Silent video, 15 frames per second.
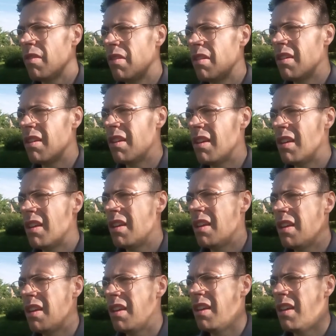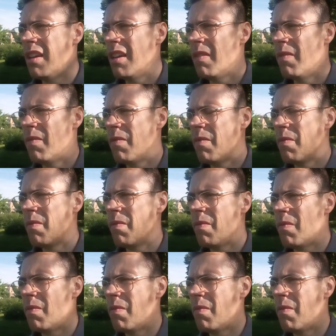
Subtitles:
(no one is talking)